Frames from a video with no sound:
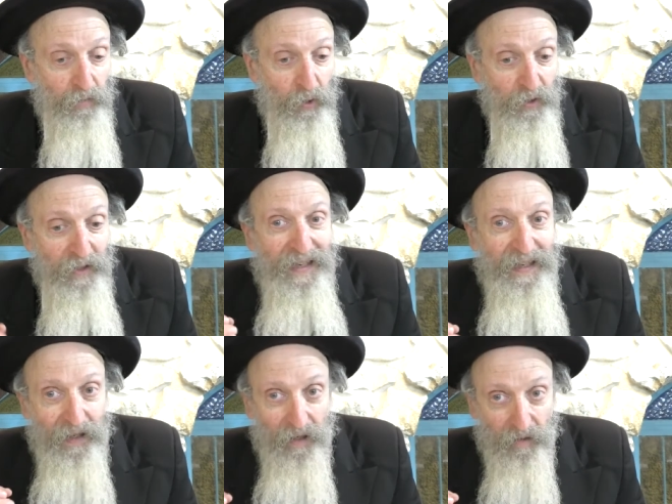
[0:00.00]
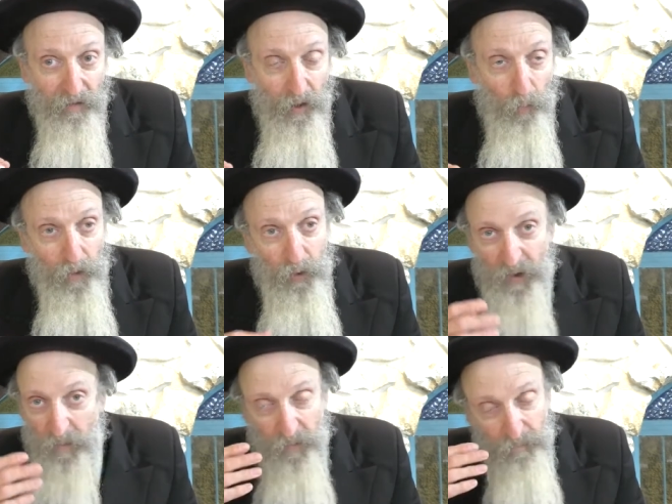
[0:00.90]
to linking, you know, what
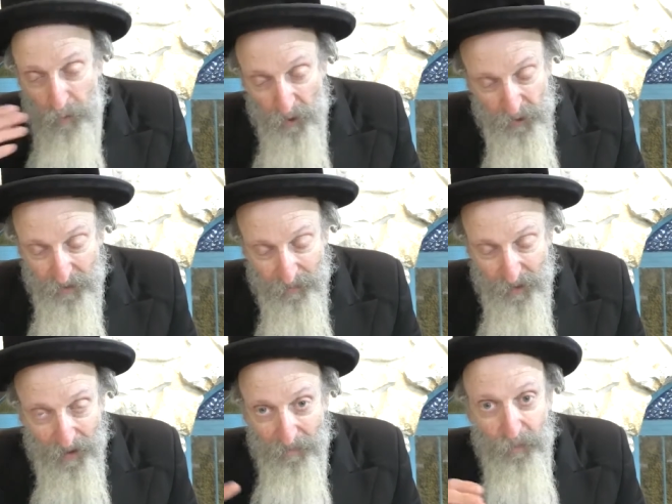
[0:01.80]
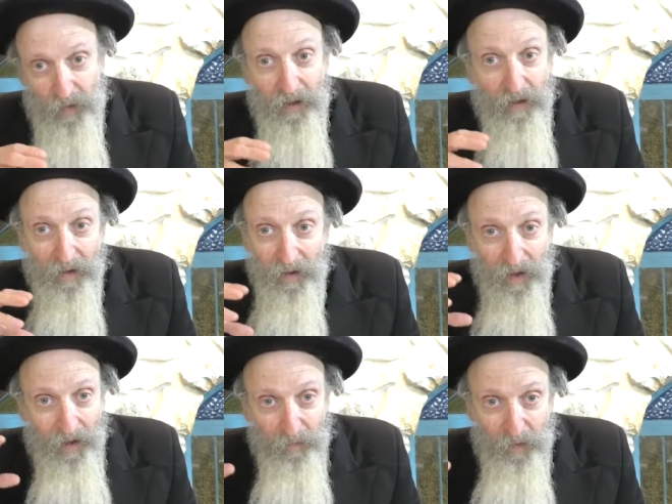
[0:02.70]
used to be Poshet. Every
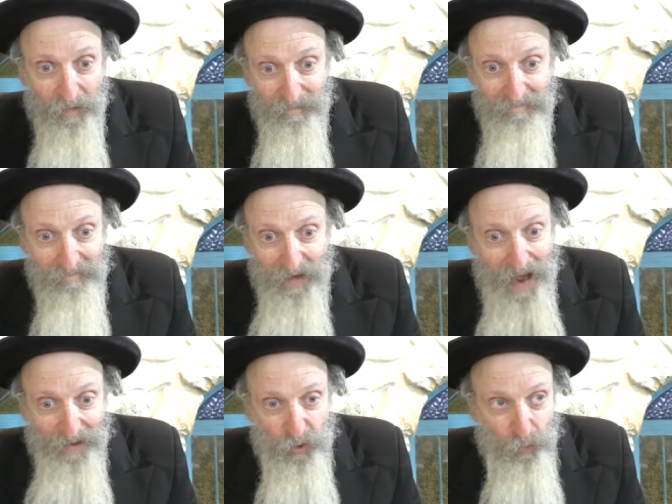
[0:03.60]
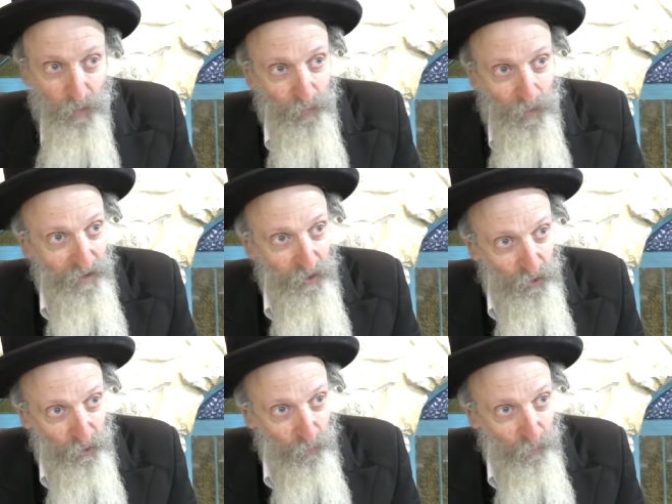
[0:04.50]
every non-Jew as well as
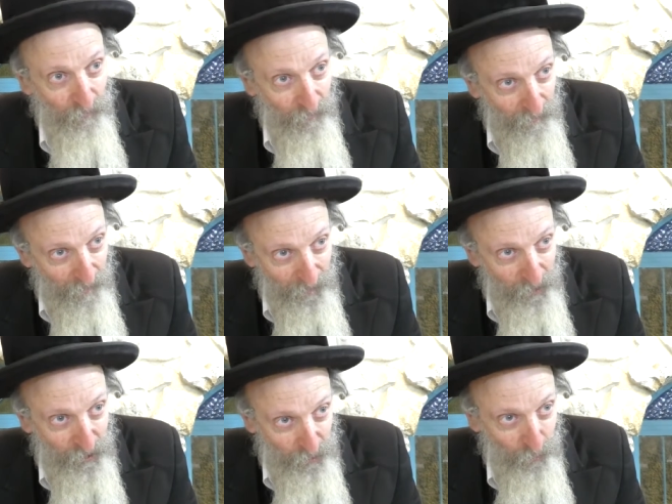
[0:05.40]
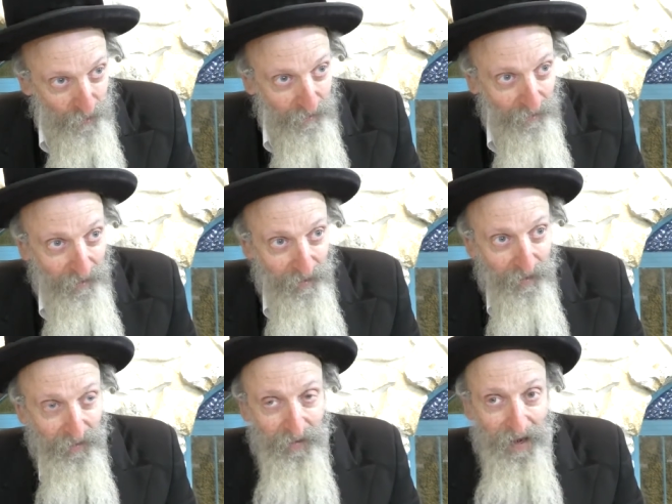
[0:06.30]
Jew understood
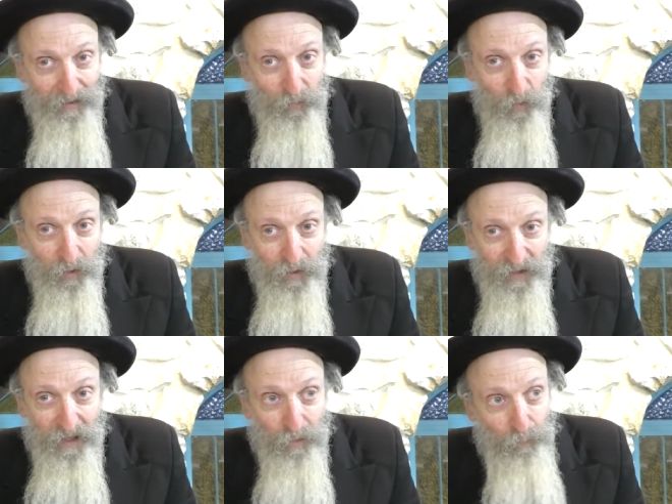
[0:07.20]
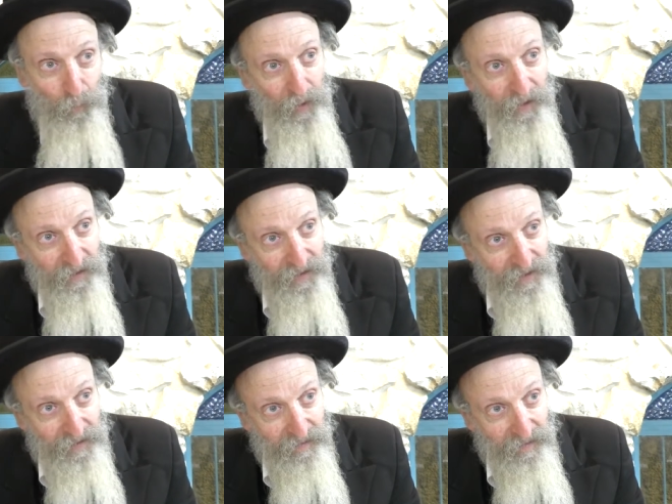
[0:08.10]
that when you see the
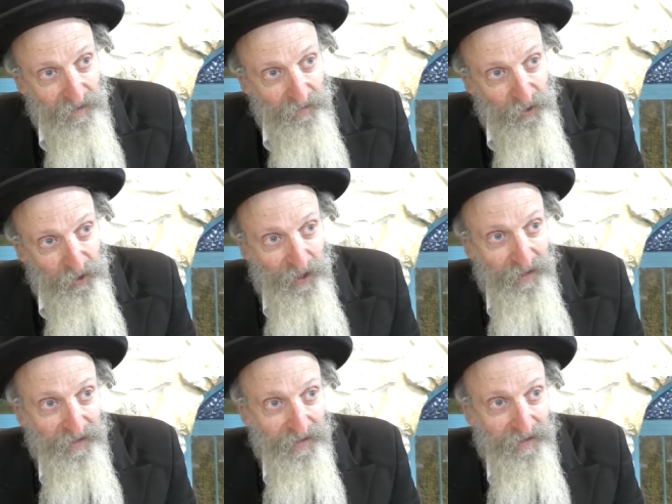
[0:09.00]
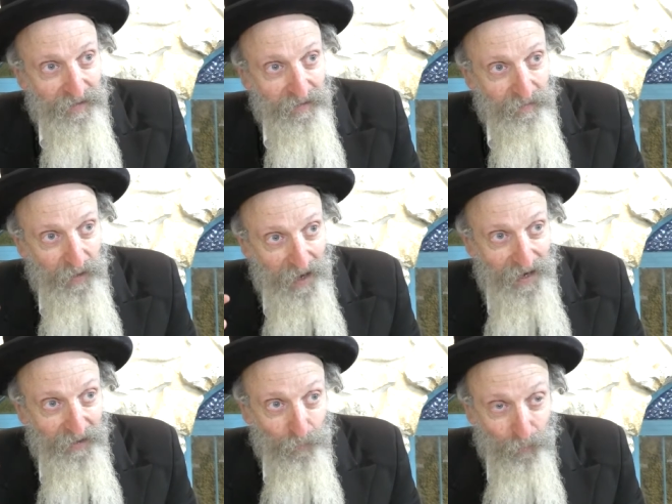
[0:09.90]
brilliance, the genius
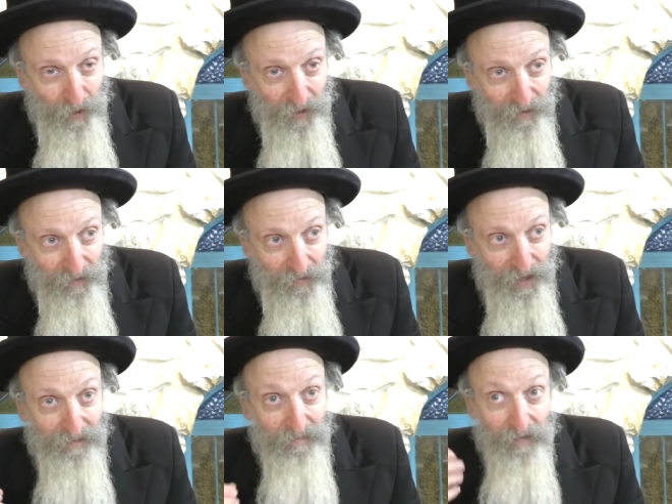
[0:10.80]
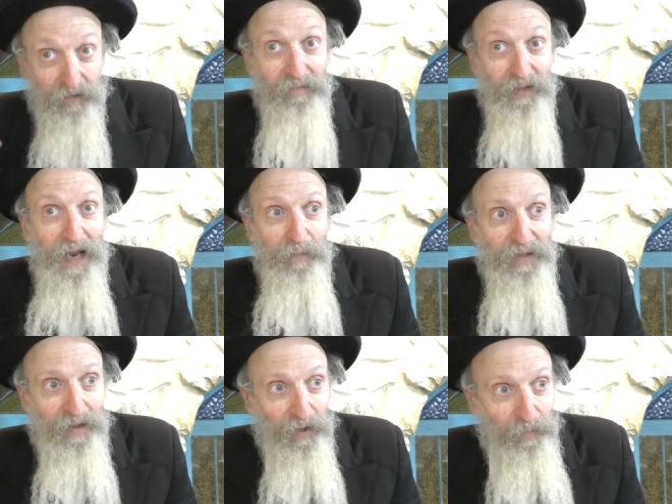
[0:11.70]
behind the Bria, that there's got to be
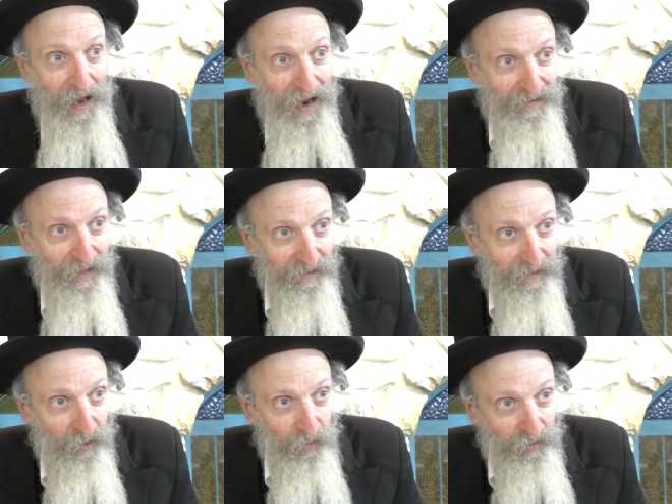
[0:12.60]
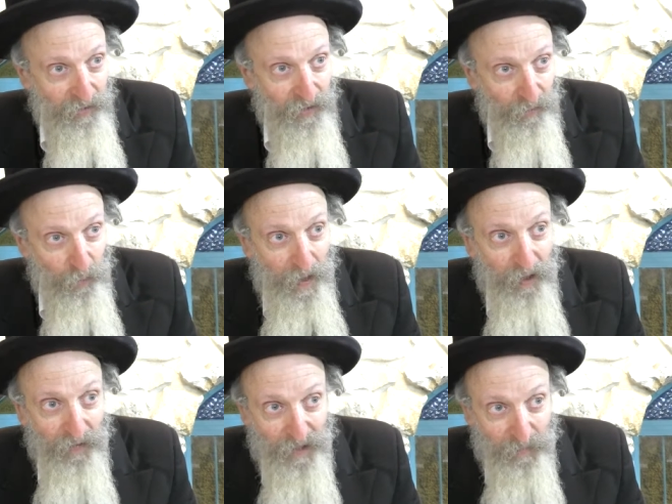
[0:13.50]
something behind that. You know, that there's a
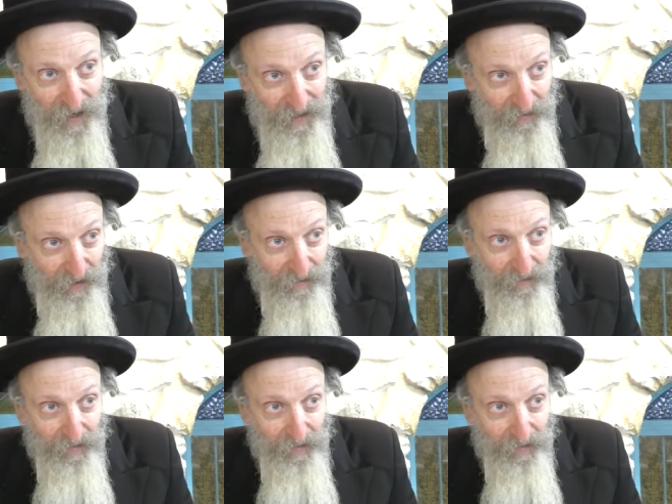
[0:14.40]
creator that's behind that